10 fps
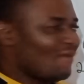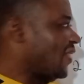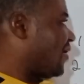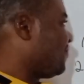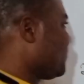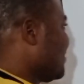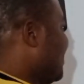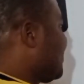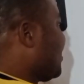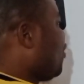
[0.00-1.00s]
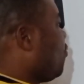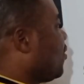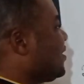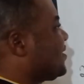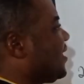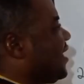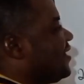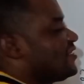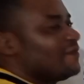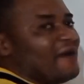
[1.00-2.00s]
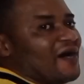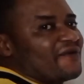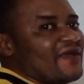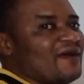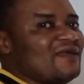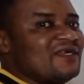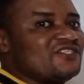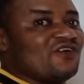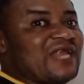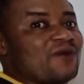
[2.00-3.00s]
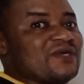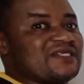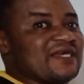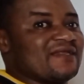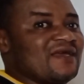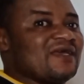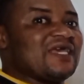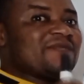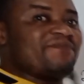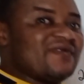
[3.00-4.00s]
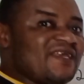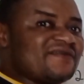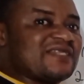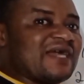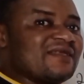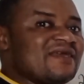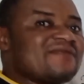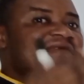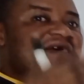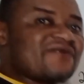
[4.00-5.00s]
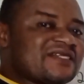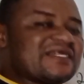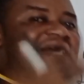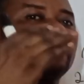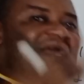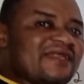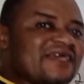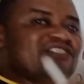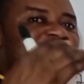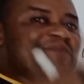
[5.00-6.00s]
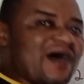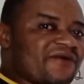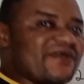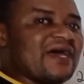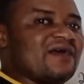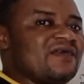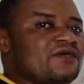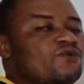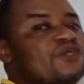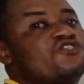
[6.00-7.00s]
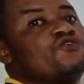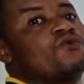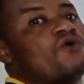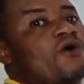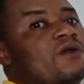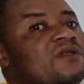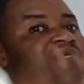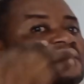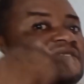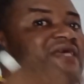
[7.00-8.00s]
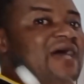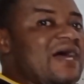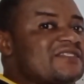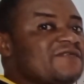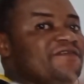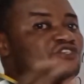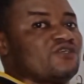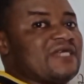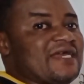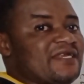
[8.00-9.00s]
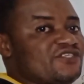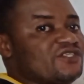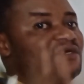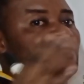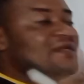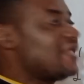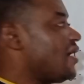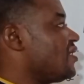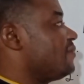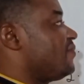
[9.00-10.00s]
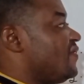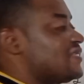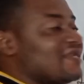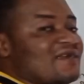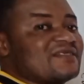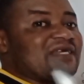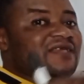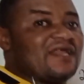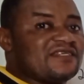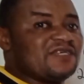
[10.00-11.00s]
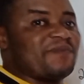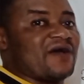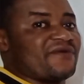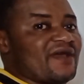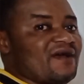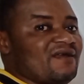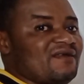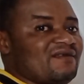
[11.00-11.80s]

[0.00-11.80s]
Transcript: Now, the second one is the energy barrier. Just like we said, it believes that there is an energy barrier which you call the activation energy. Now, it believes that there is an energy barrier